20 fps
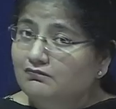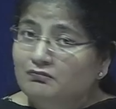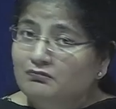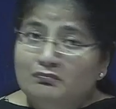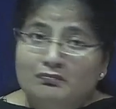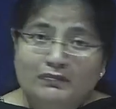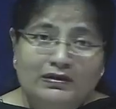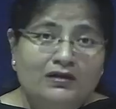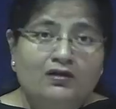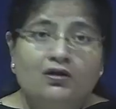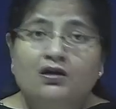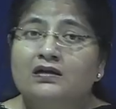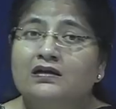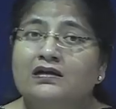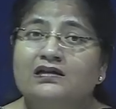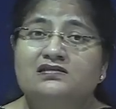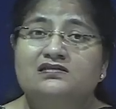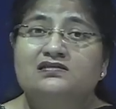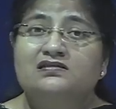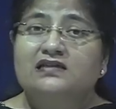May not
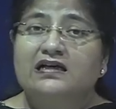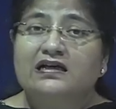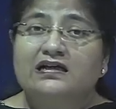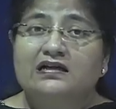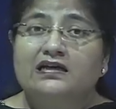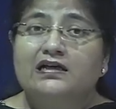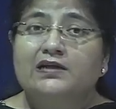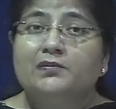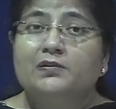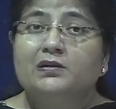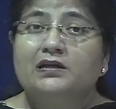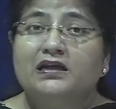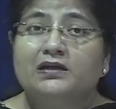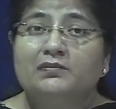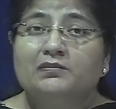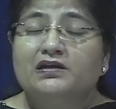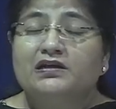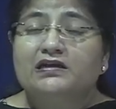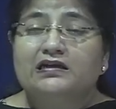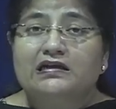necessarily be
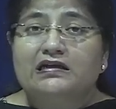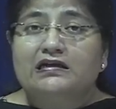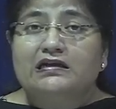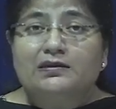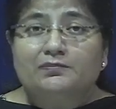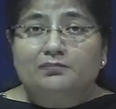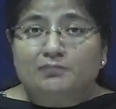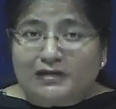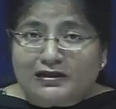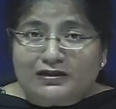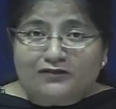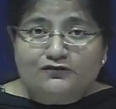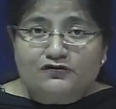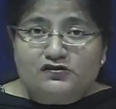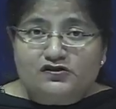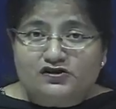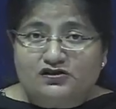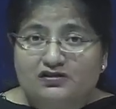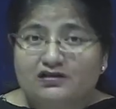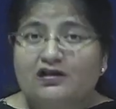immediately
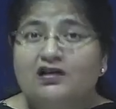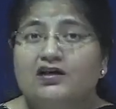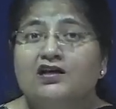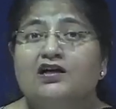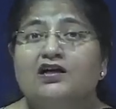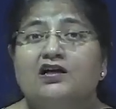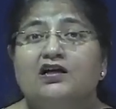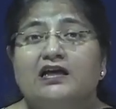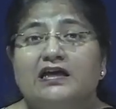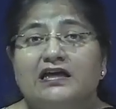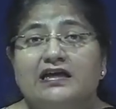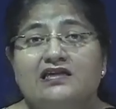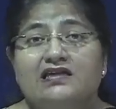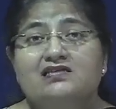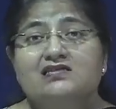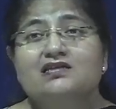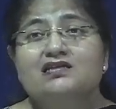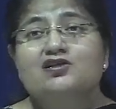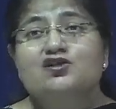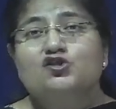beneficial. Is
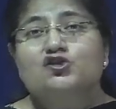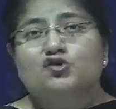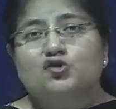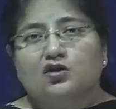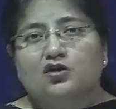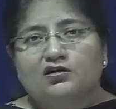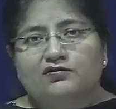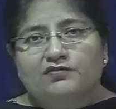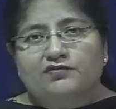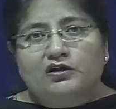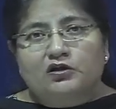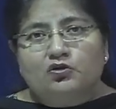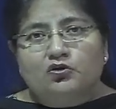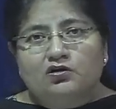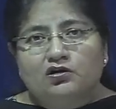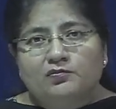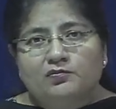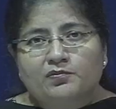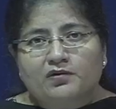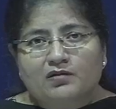it solving
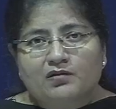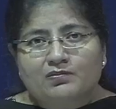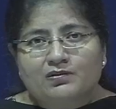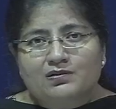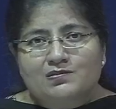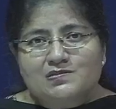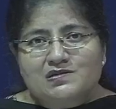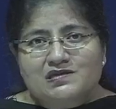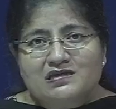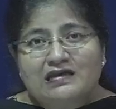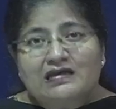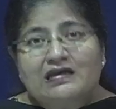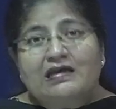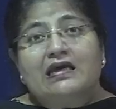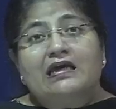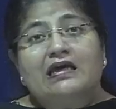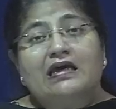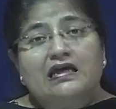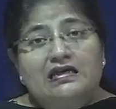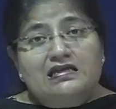old problems?
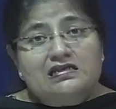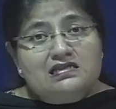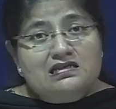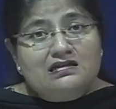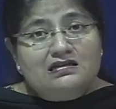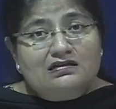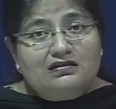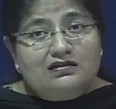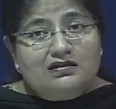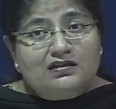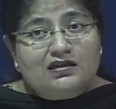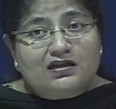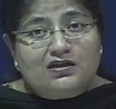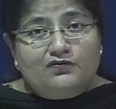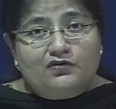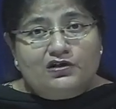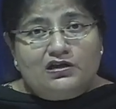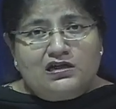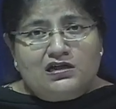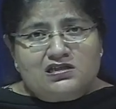Is it
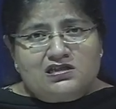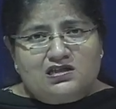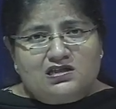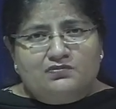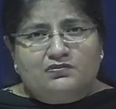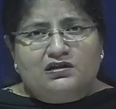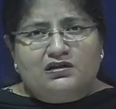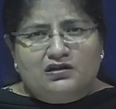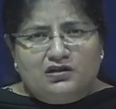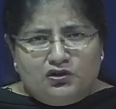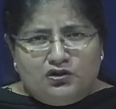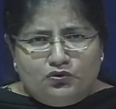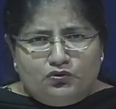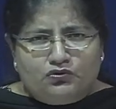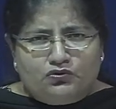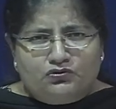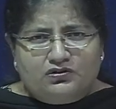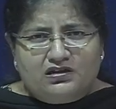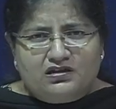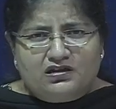giving us something new
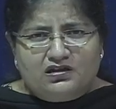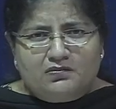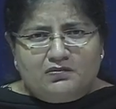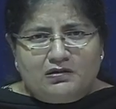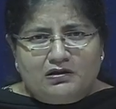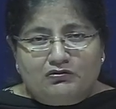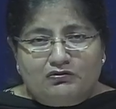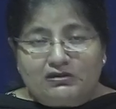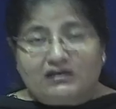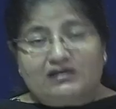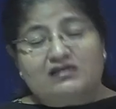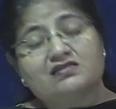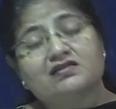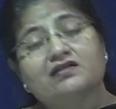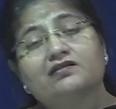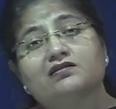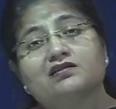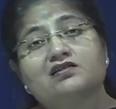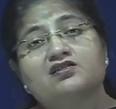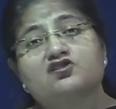to think about? Is
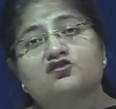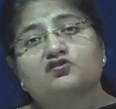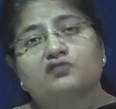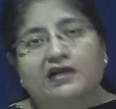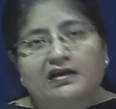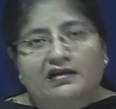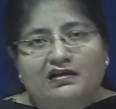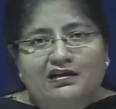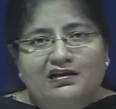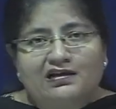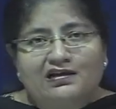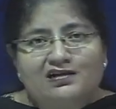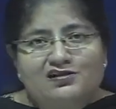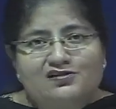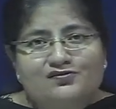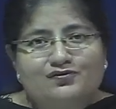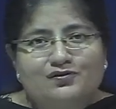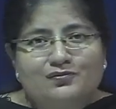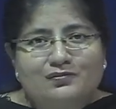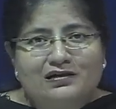it distracting us
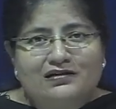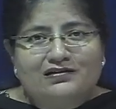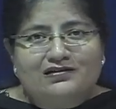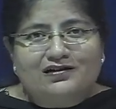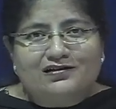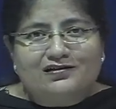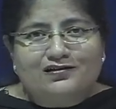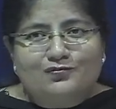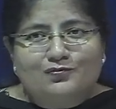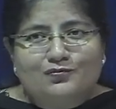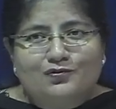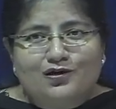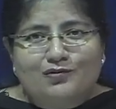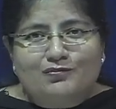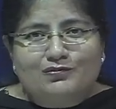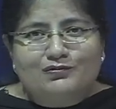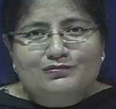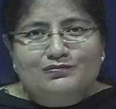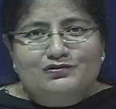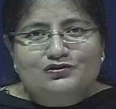from our current
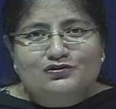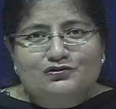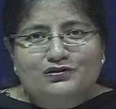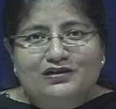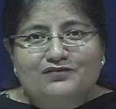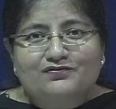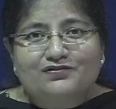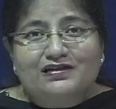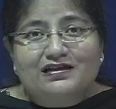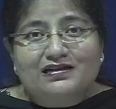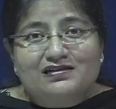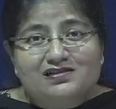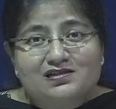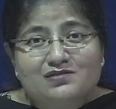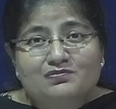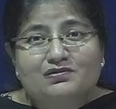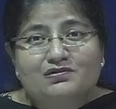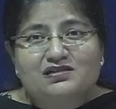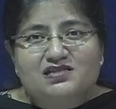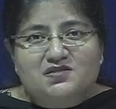problems so that we get
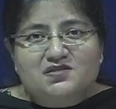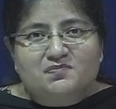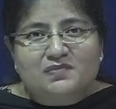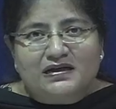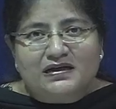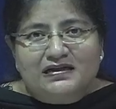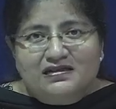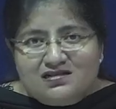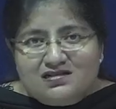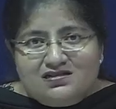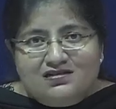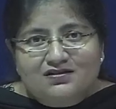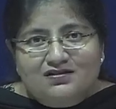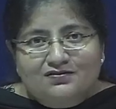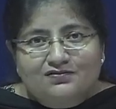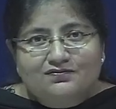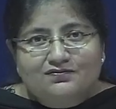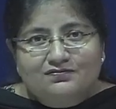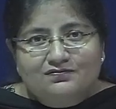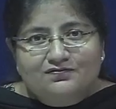some respite
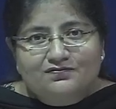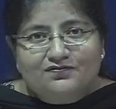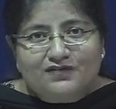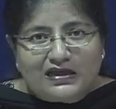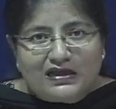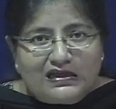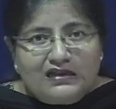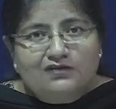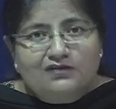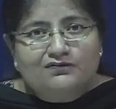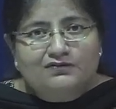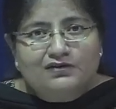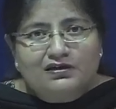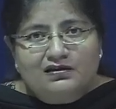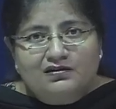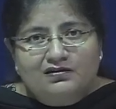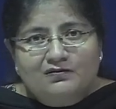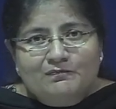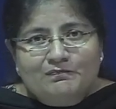while we